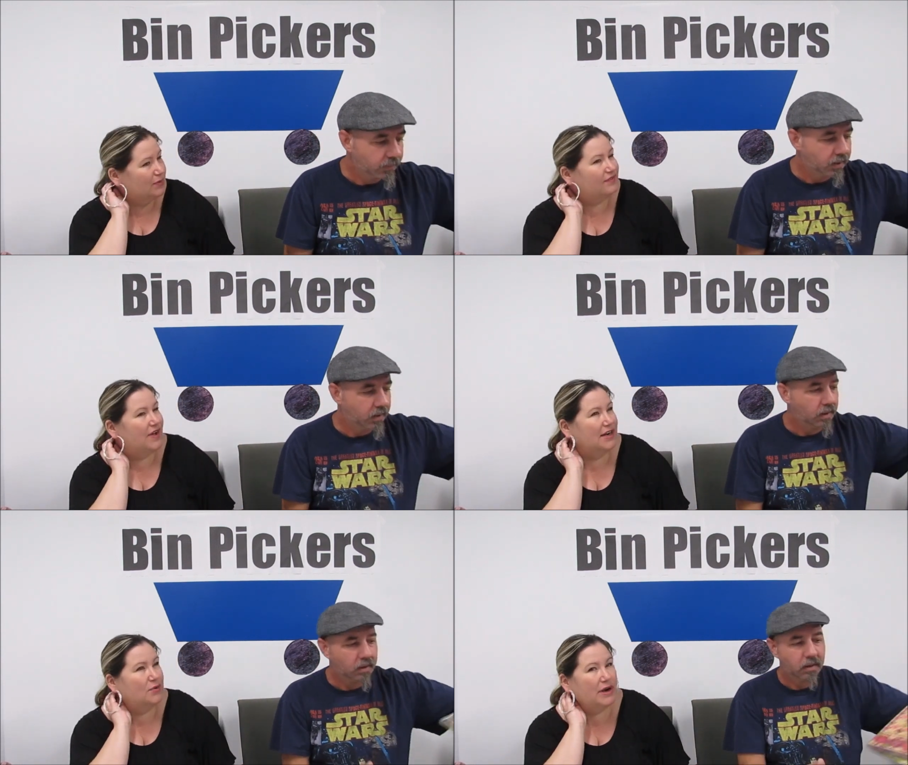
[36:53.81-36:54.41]
Speaker 1: We
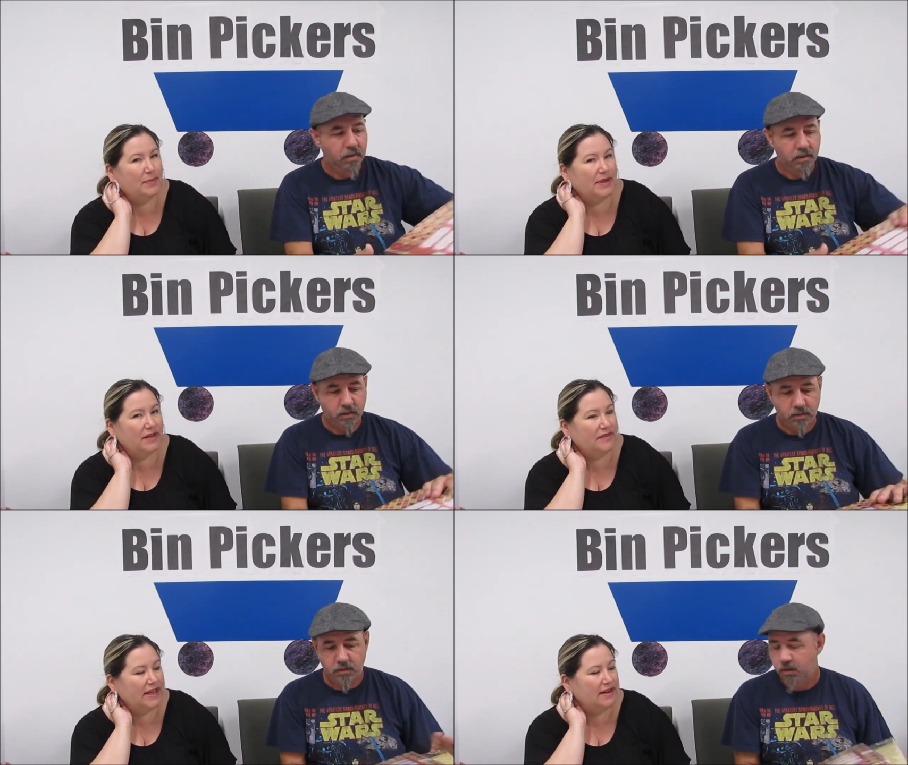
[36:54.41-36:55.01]
find quite a bit
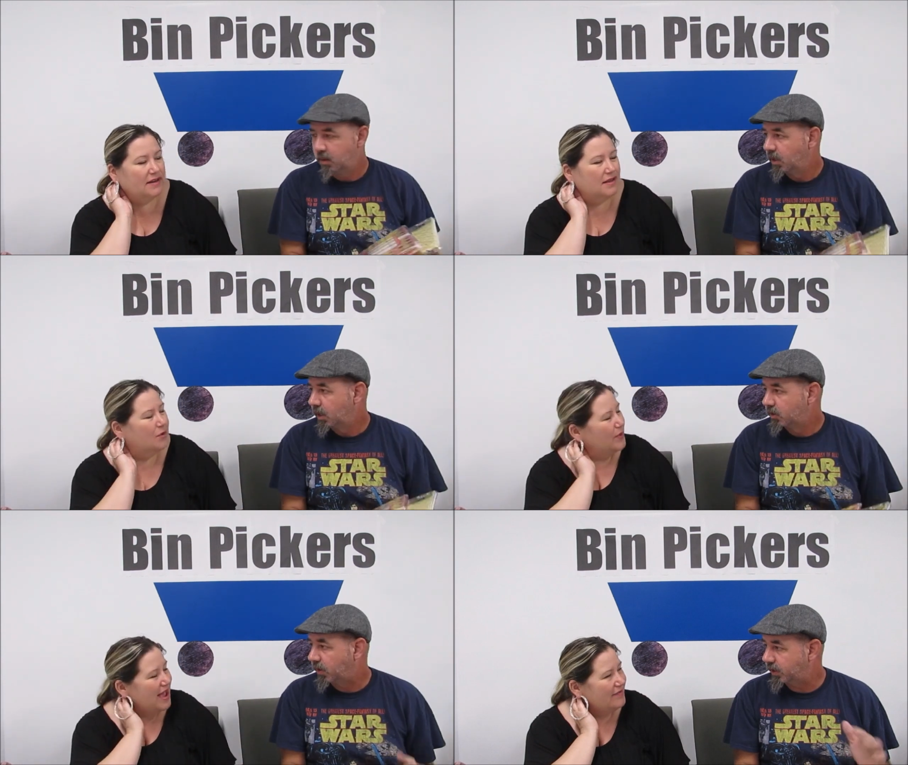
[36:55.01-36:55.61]
of it.
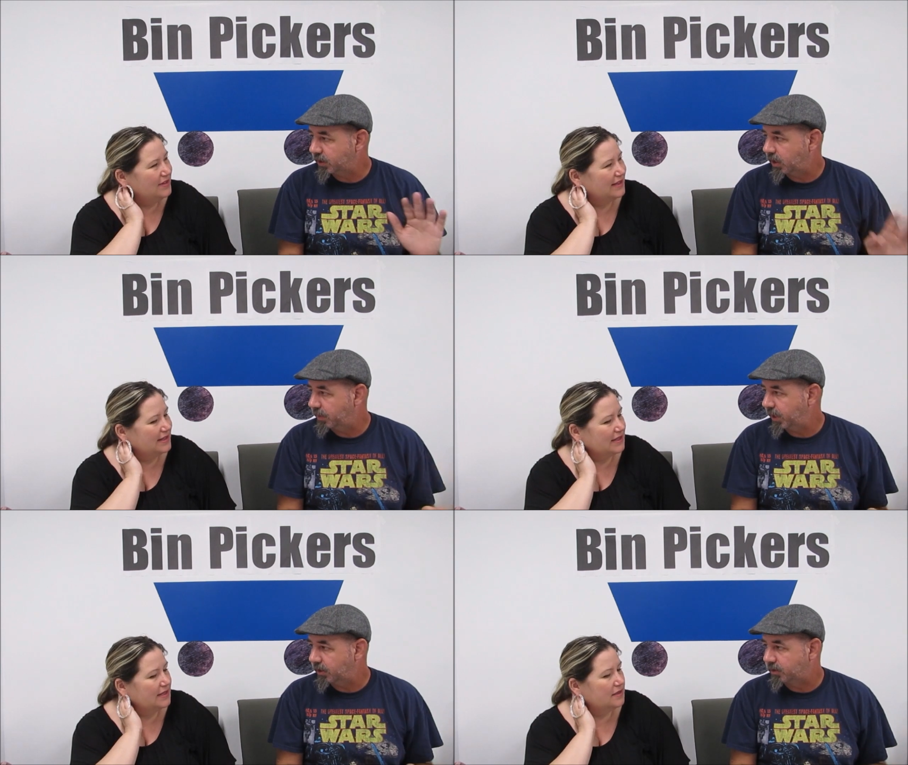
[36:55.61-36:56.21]
So this is going to
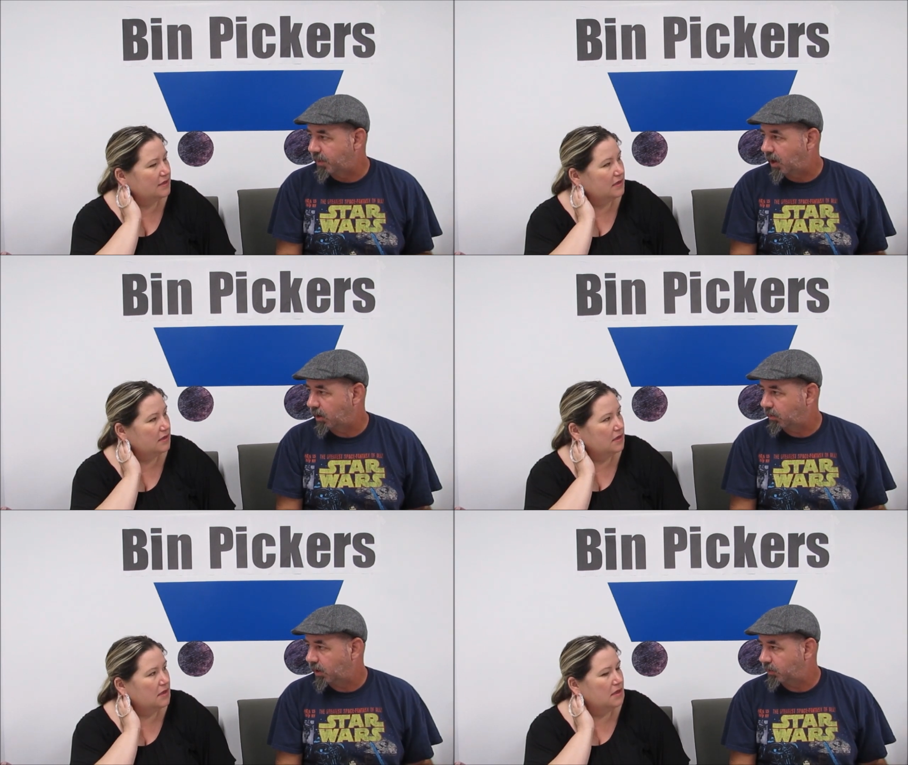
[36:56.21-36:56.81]
be a
Speaker 2: smaller
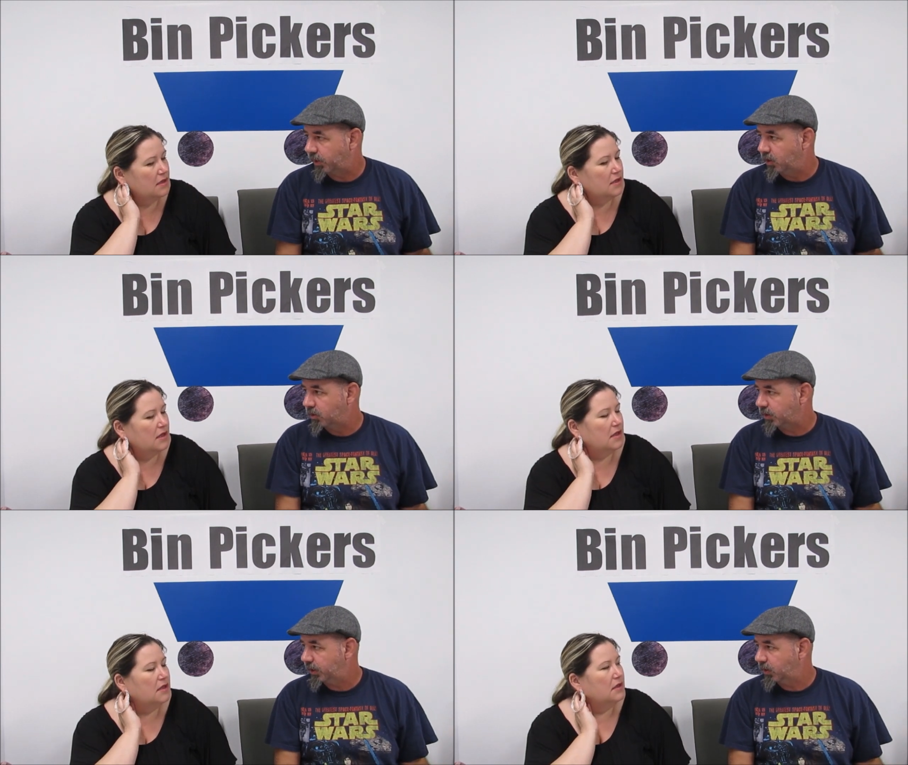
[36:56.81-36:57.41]
one. We
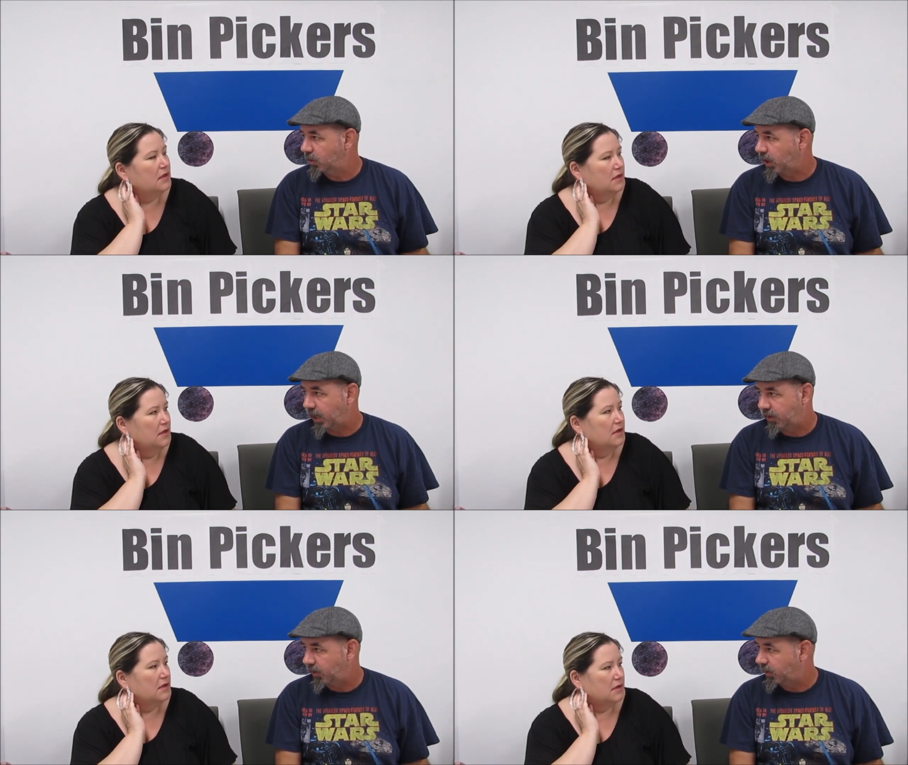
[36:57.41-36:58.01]
usually do
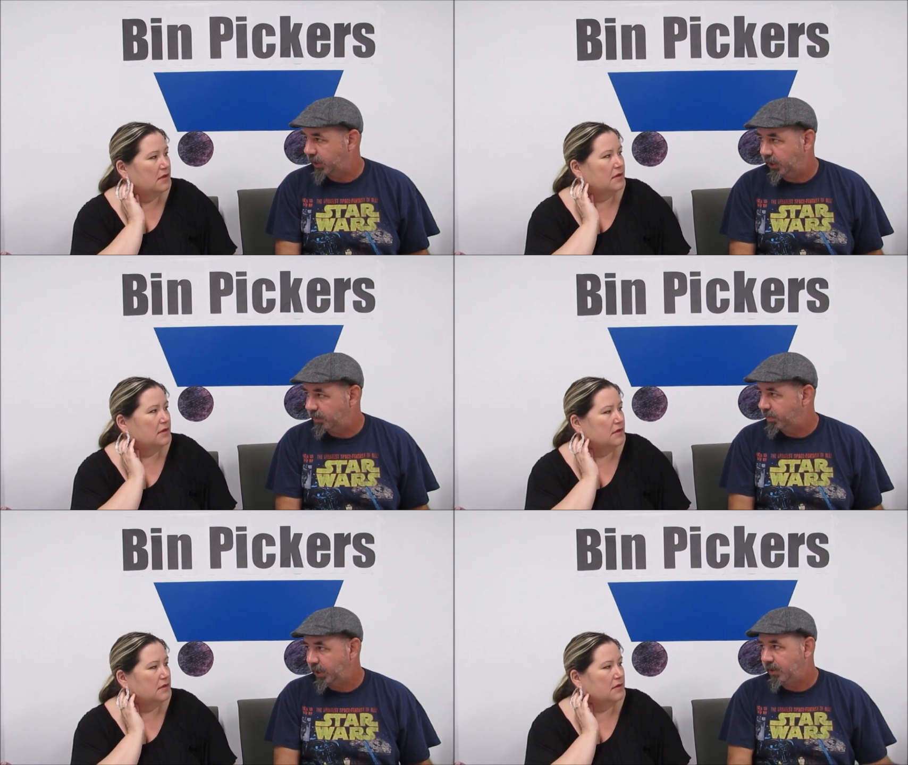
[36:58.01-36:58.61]
like 30
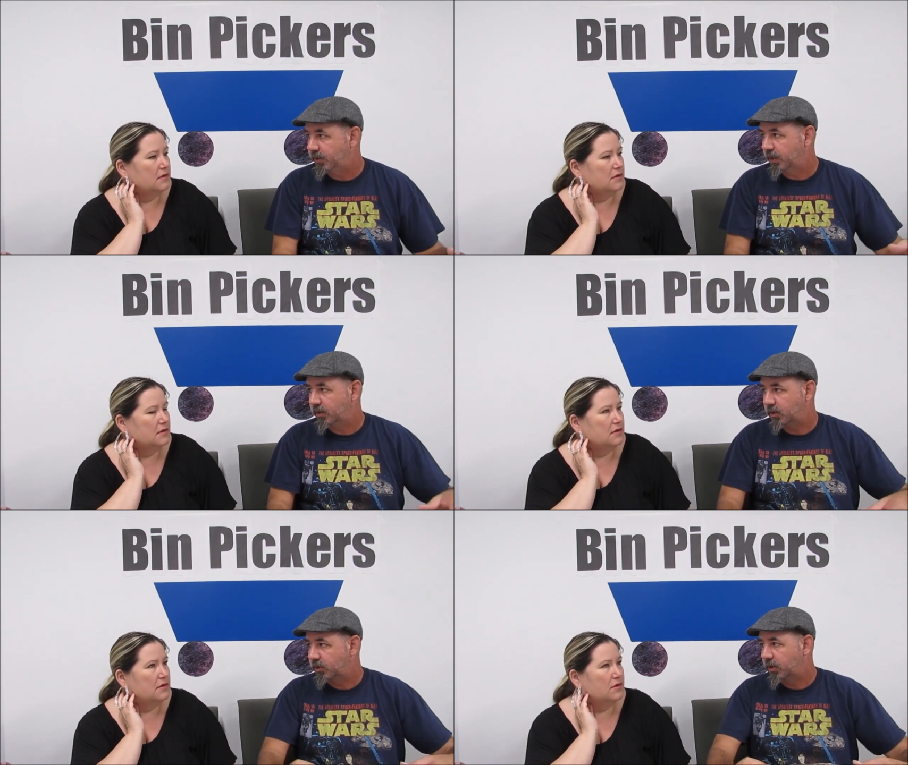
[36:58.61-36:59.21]
pieces
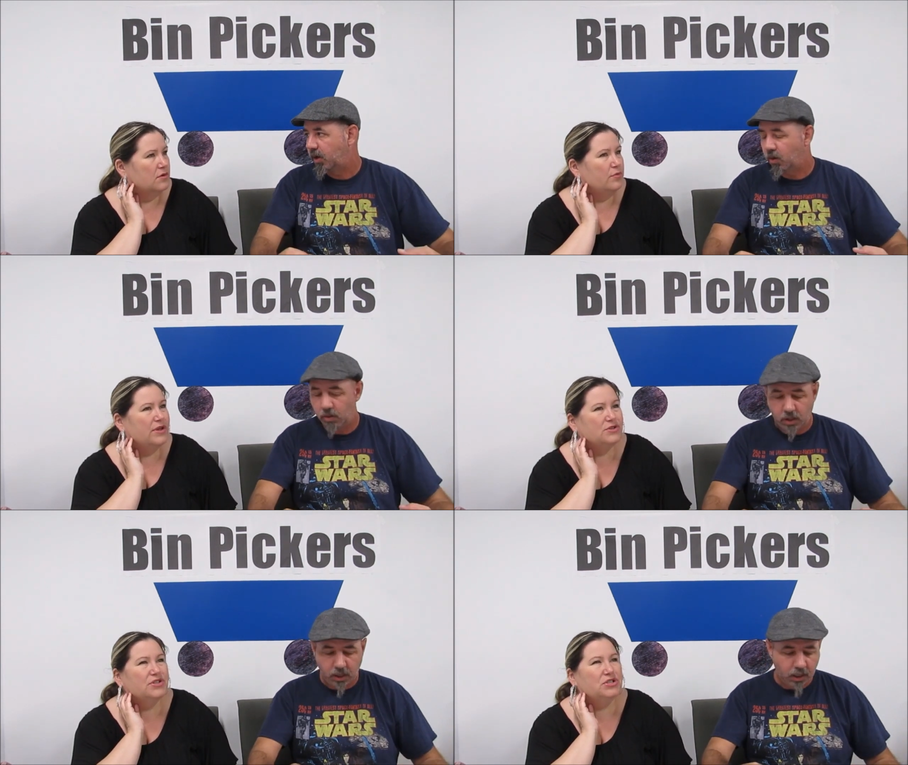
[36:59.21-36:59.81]
or so. We
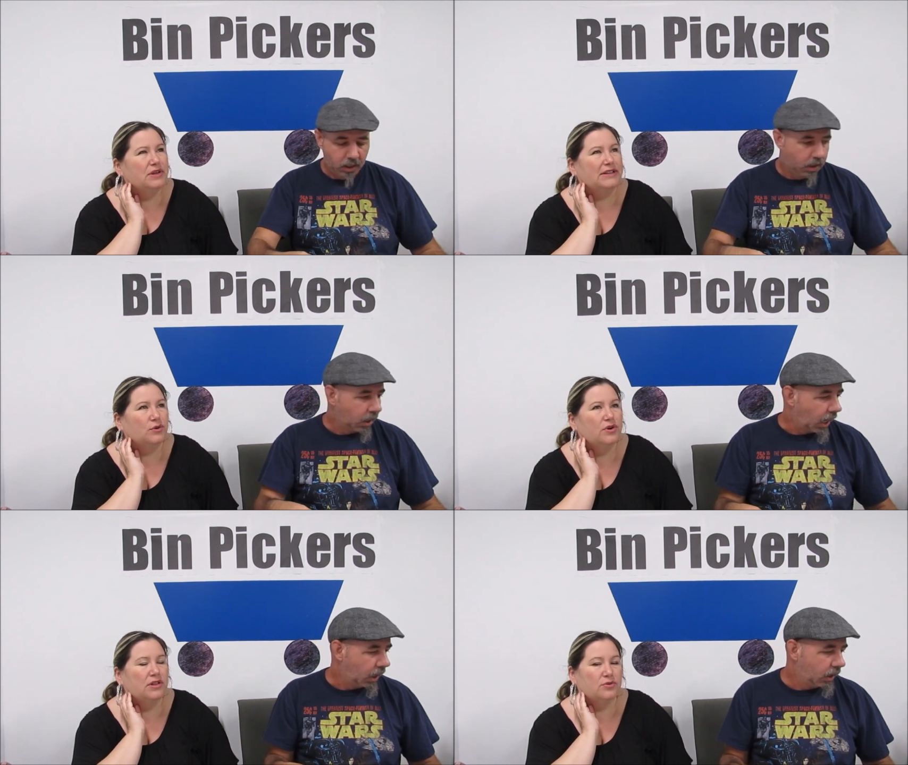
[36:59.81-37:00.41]
Speaker 1: usually do like
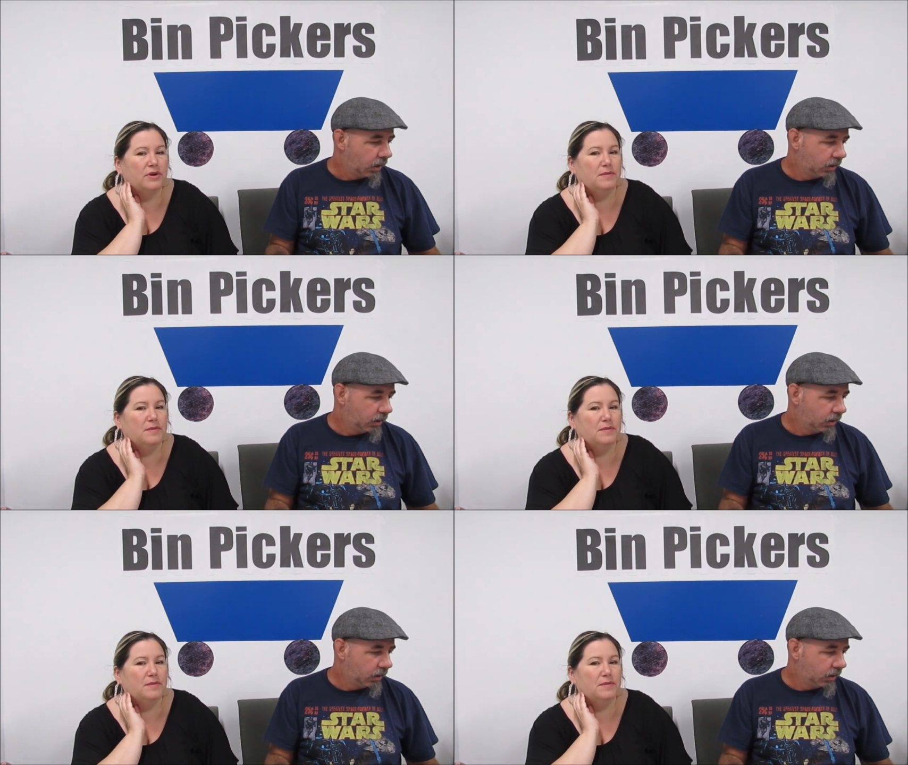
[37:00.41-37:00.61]
33